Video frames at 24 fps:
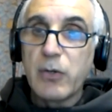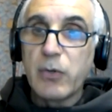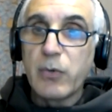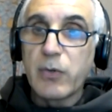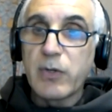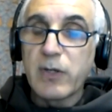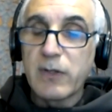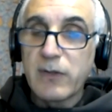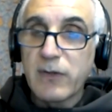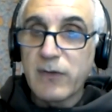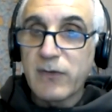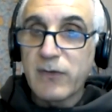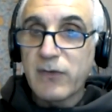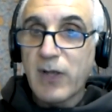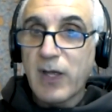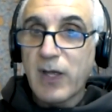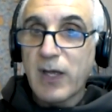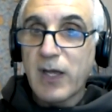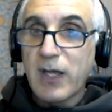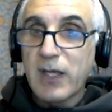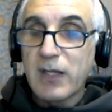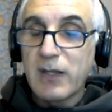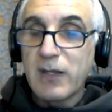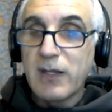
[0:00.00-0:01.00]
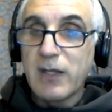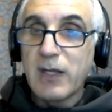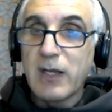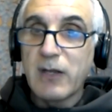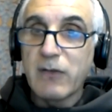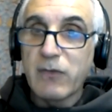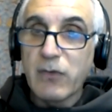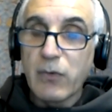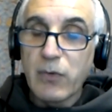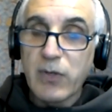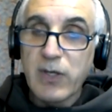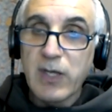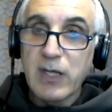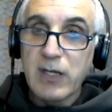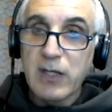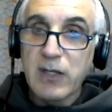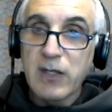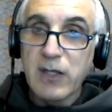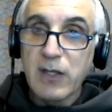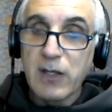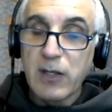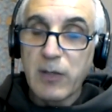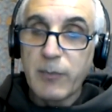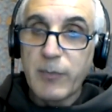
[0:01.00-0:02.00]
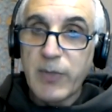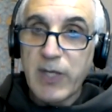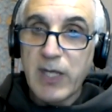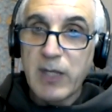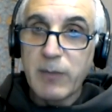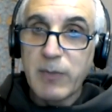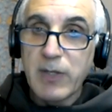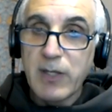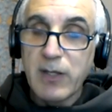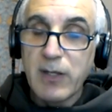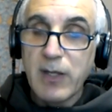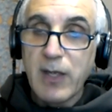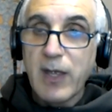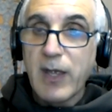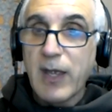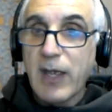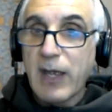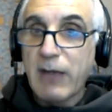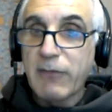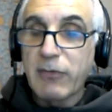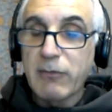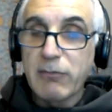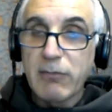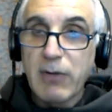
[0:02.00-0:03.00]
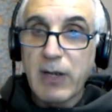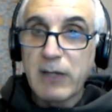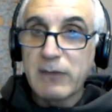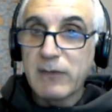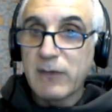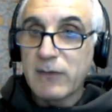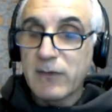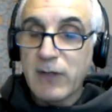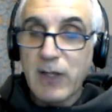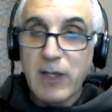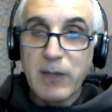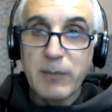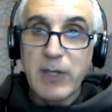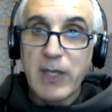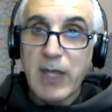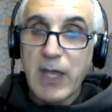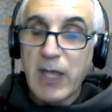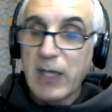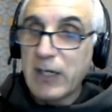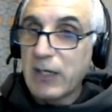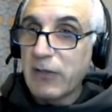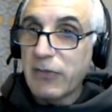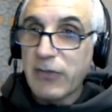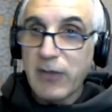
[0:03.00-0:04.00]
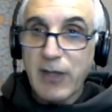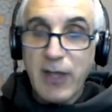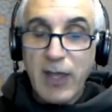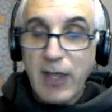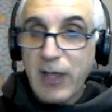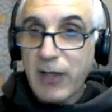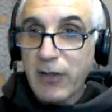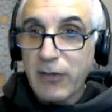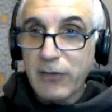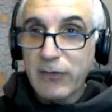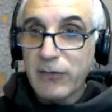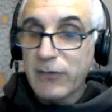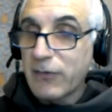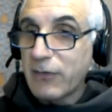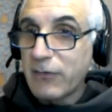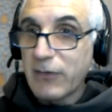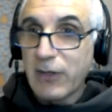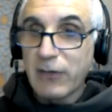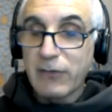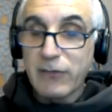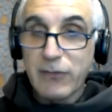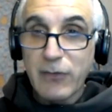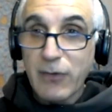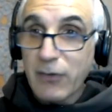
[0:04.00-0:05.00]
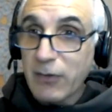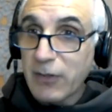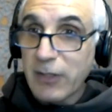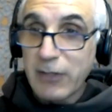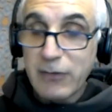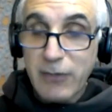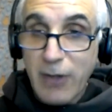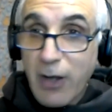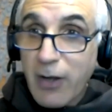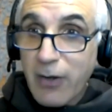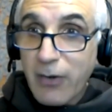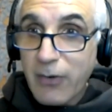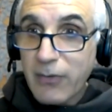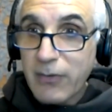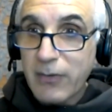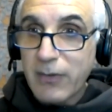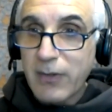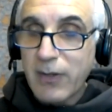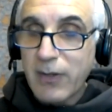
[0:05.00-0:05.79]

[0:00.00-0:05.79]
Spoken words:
who can decide that it's okay to kill a baby have the right to tell me anything else. They certainly don't.